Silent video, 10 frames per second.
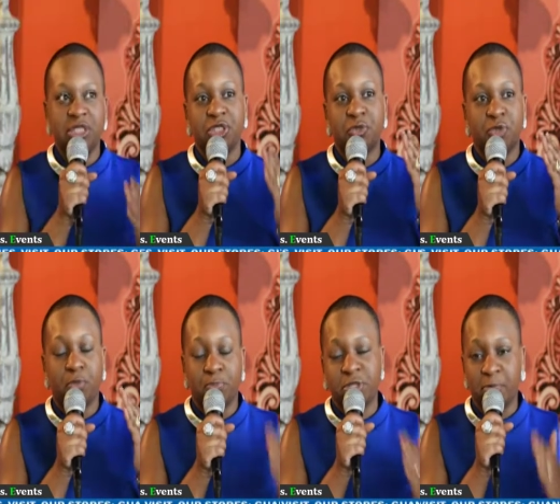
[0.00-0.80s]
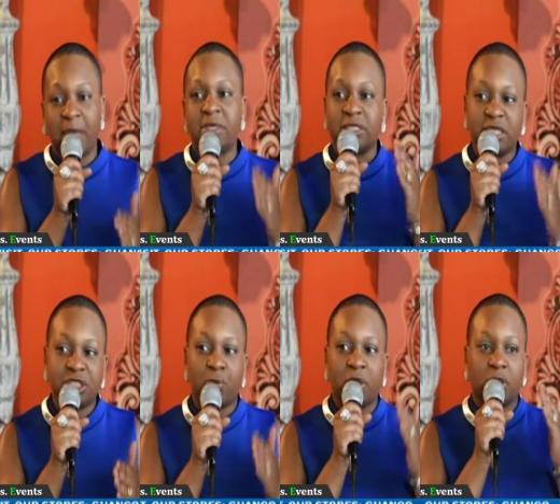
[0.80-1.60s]
to the to be able to listen
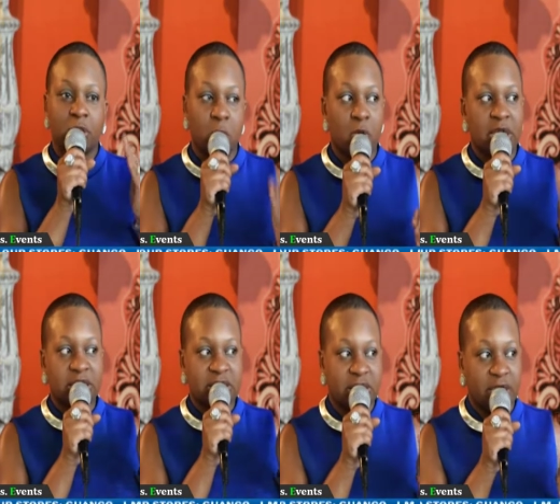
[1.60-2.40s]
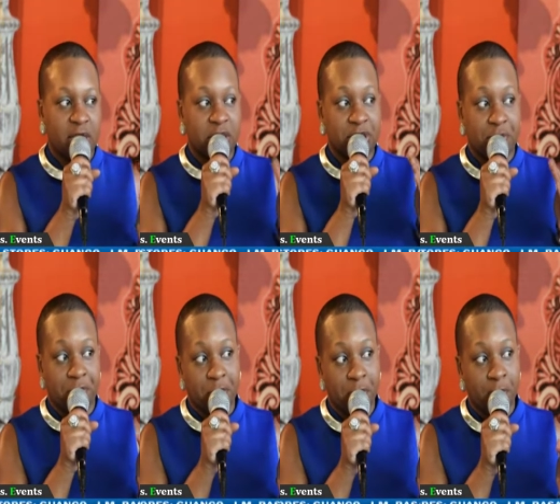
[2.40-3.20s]
to what the Lord is saying unto
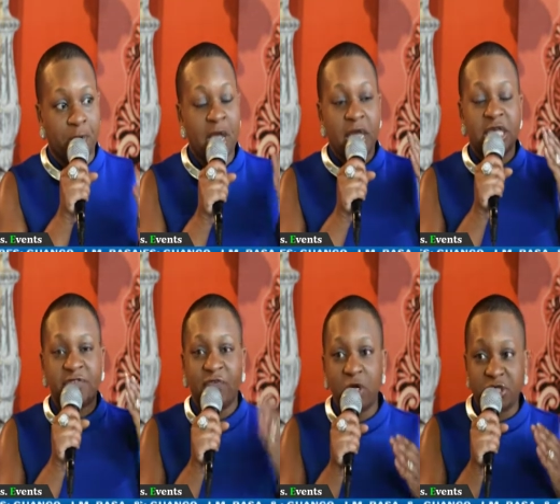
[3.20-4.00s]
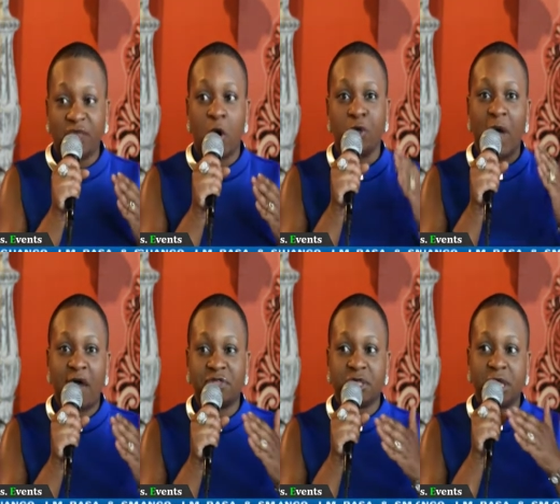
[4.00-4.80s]
you is first of all you
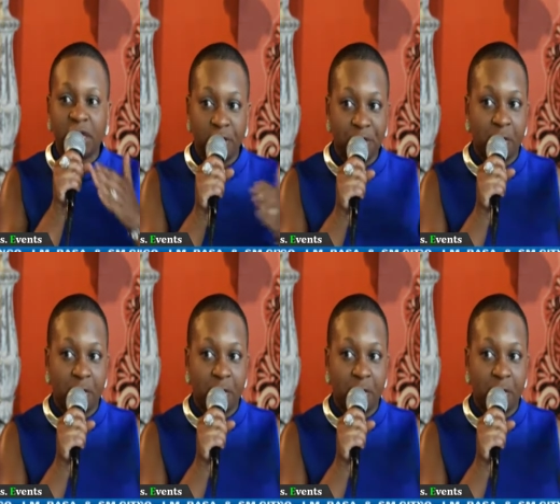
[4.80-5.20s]
have to clear your